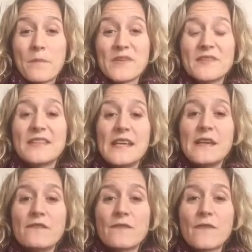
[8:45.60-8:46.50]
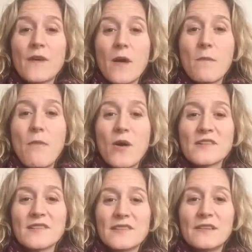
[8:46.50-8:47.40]
perceive a
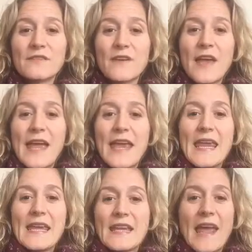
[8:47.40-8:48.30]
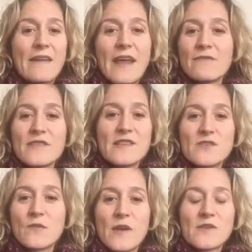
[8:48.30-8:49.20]
positive in every
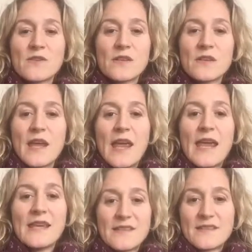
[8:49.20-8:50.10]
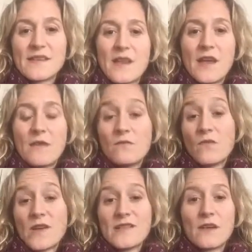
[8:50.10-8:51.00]
situation, it's
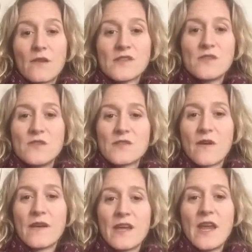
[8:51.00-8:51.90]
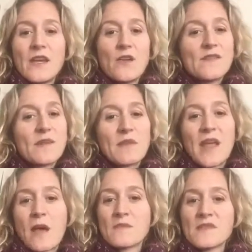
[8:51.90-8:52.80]
writing a gratitude diary. You know, if something
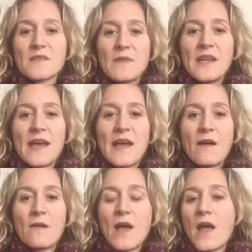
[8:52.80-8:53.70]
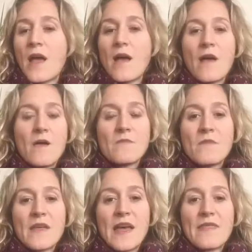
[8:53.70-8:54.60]
happens to me now
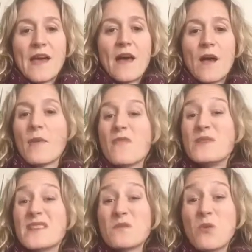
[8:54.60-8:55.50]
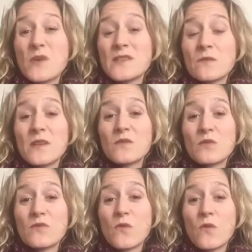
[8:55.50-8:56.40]
that I might have been disappointed with
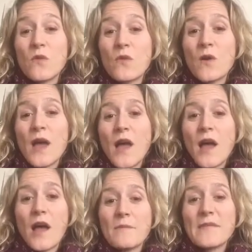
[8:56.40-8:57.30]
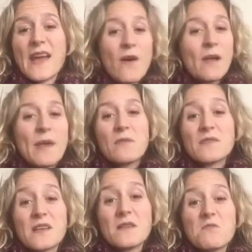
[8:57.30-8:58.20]
before, now I'm able
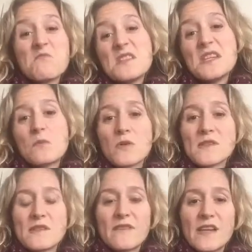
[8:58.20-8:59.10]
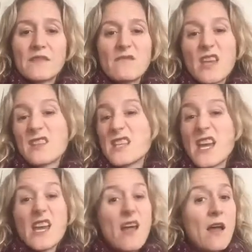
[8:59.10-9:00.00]
to see the positive in it. The other
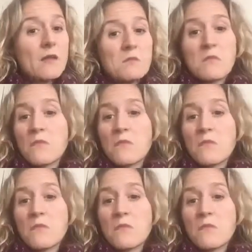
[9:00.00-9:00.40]
day, I